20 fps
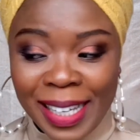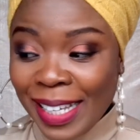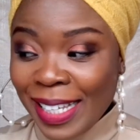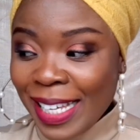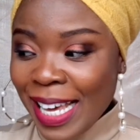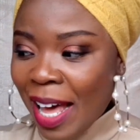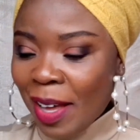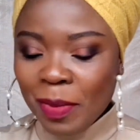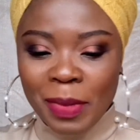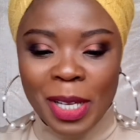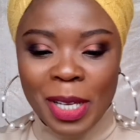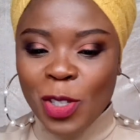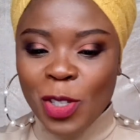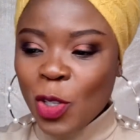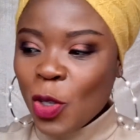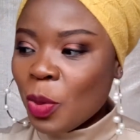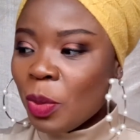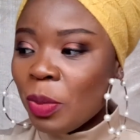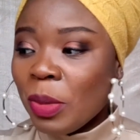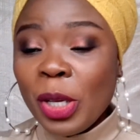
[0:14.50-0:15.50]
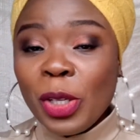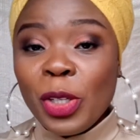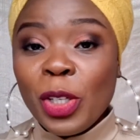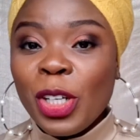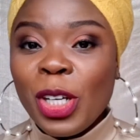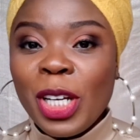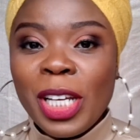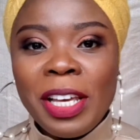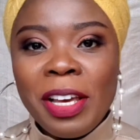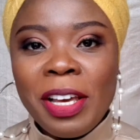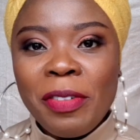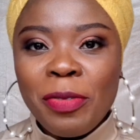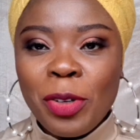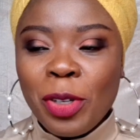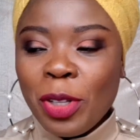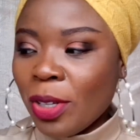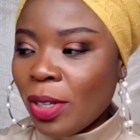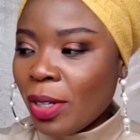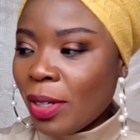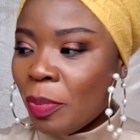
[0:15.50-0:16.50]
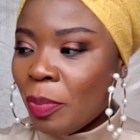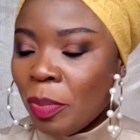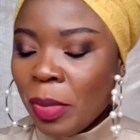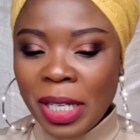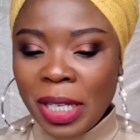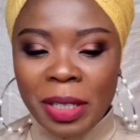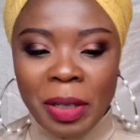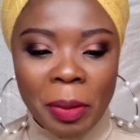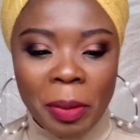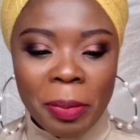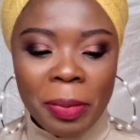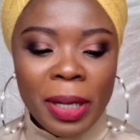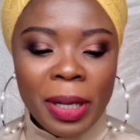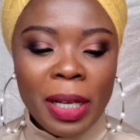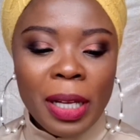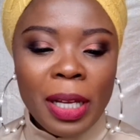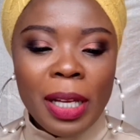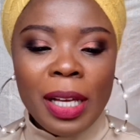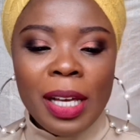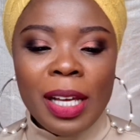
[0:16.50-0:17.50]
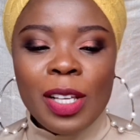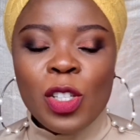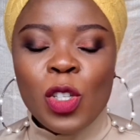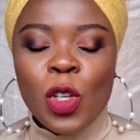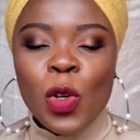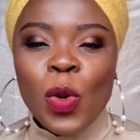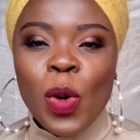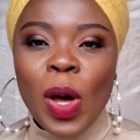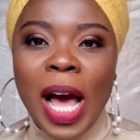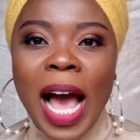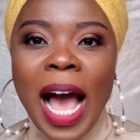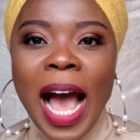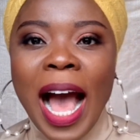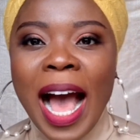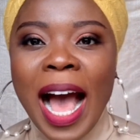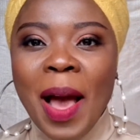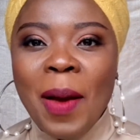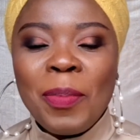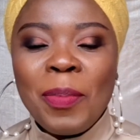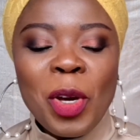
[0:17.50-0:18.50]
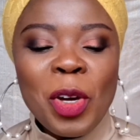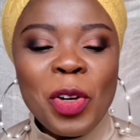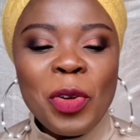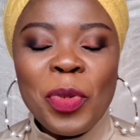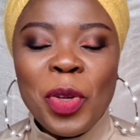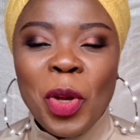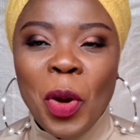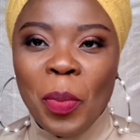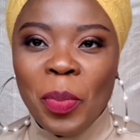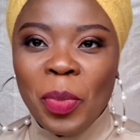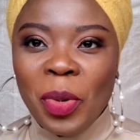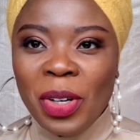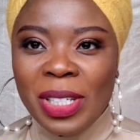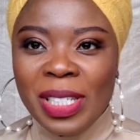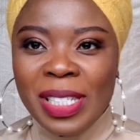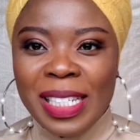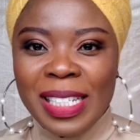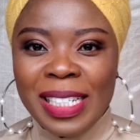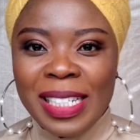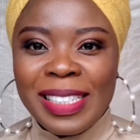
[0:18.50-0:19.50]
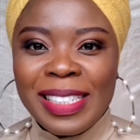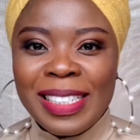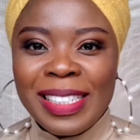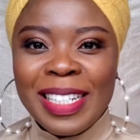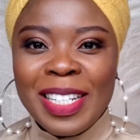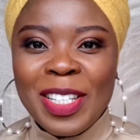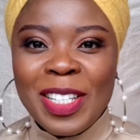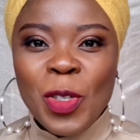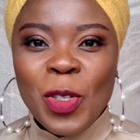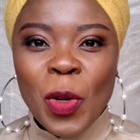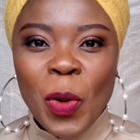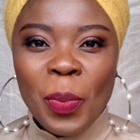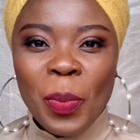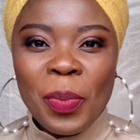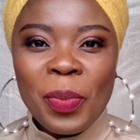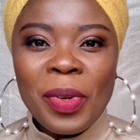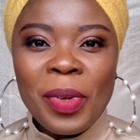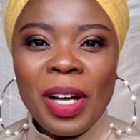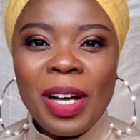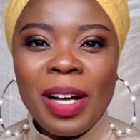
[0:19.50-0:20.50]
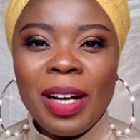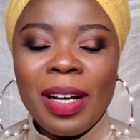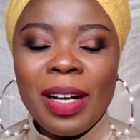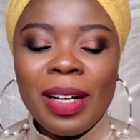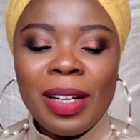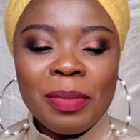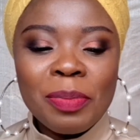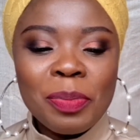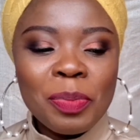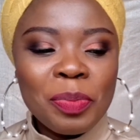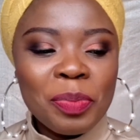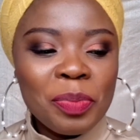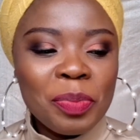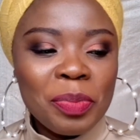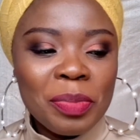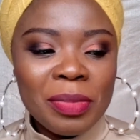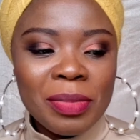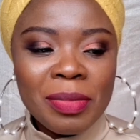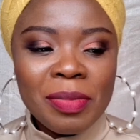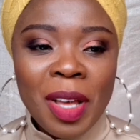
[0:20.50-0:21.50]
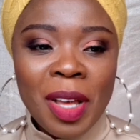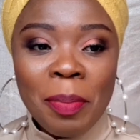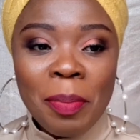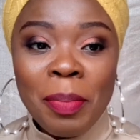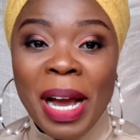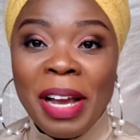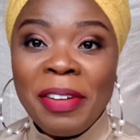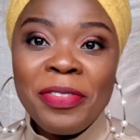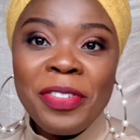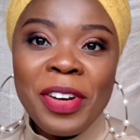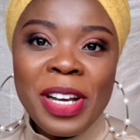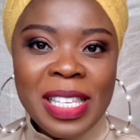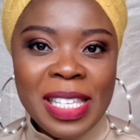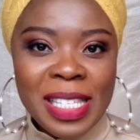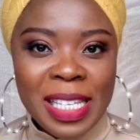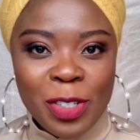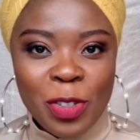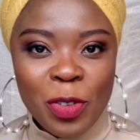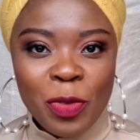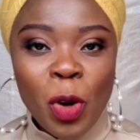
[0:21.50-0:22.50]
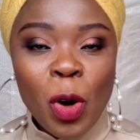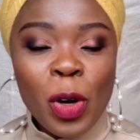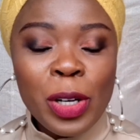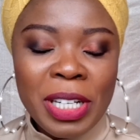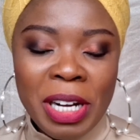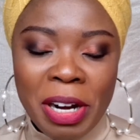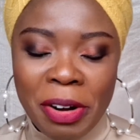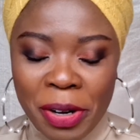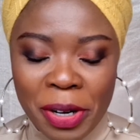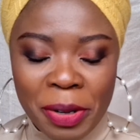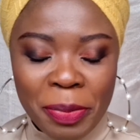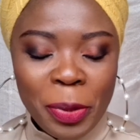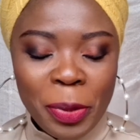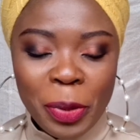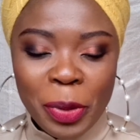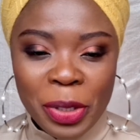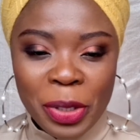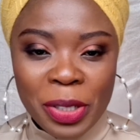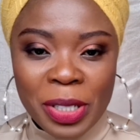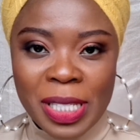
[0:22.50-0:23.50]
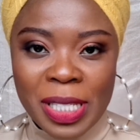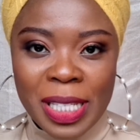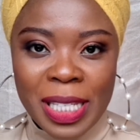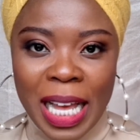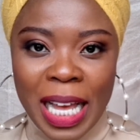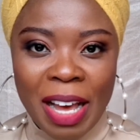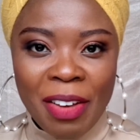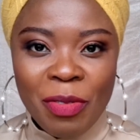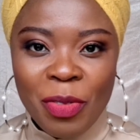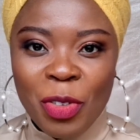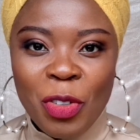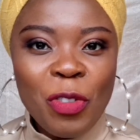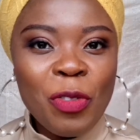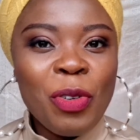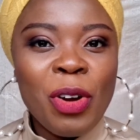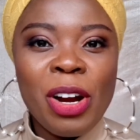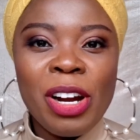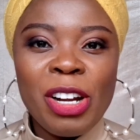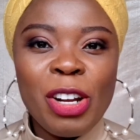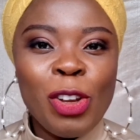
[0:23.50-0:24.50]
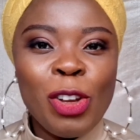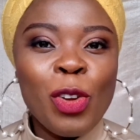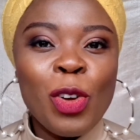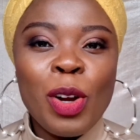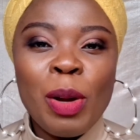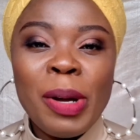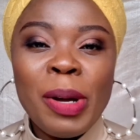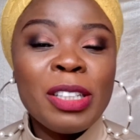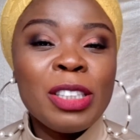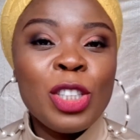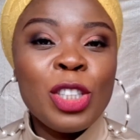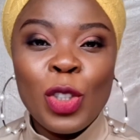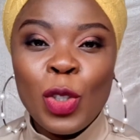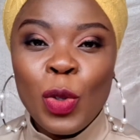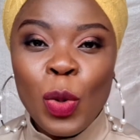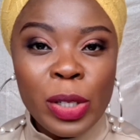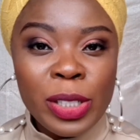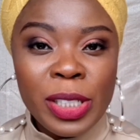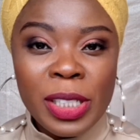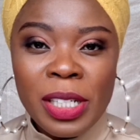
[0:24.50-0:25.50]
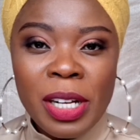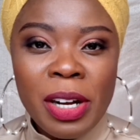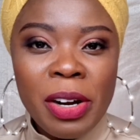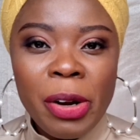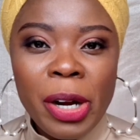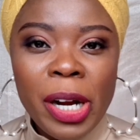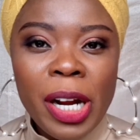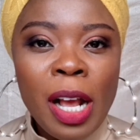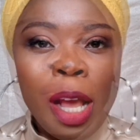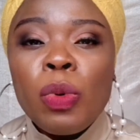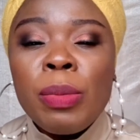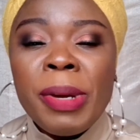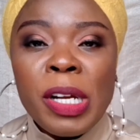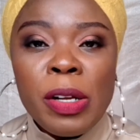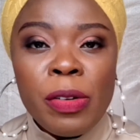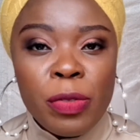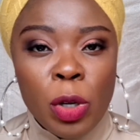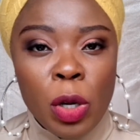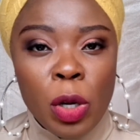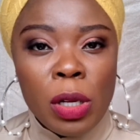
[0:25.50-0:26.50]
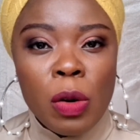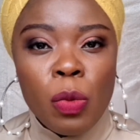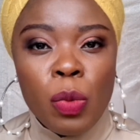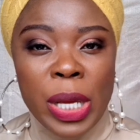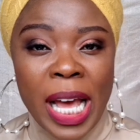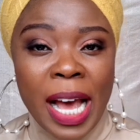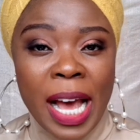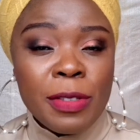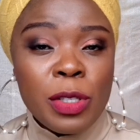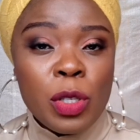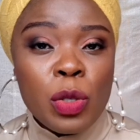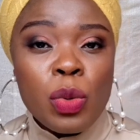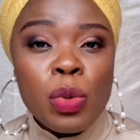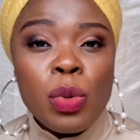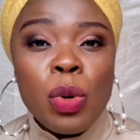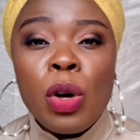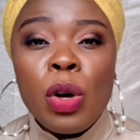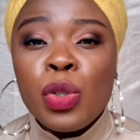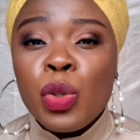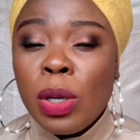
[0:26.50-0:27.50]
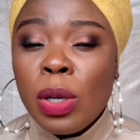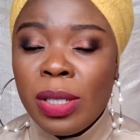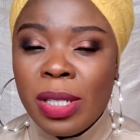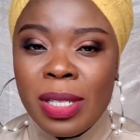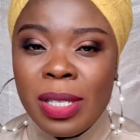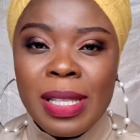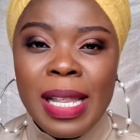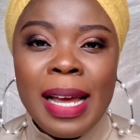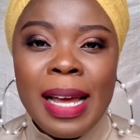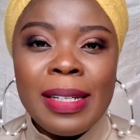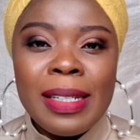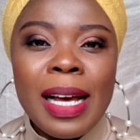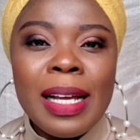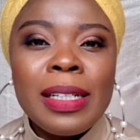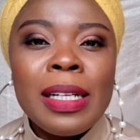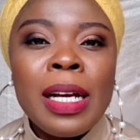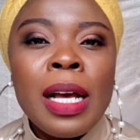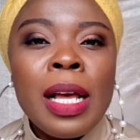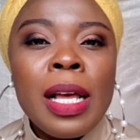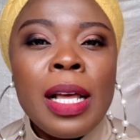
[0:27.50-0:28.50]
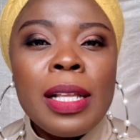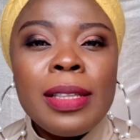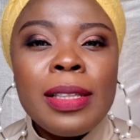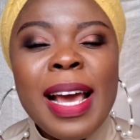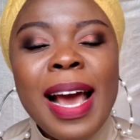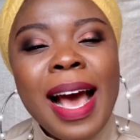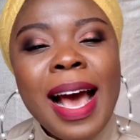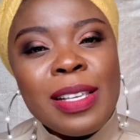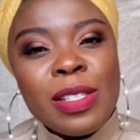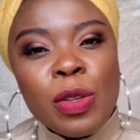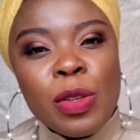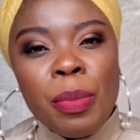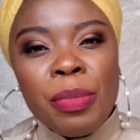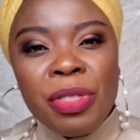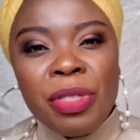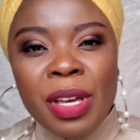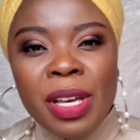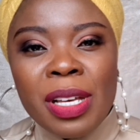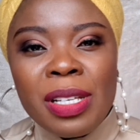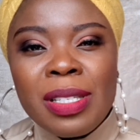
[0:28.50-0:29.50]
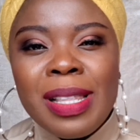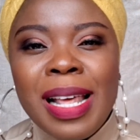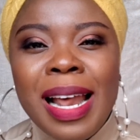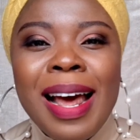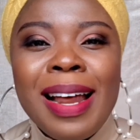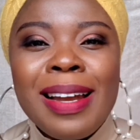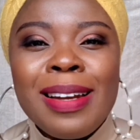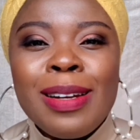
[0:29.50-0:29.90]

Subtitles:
Yeah, so you're not here for the makeup. So I'm going to be unboxing some my first set of Ordinary products. You've heard a lot about the Ordinary. As women of color, we have to also understand that there are some things that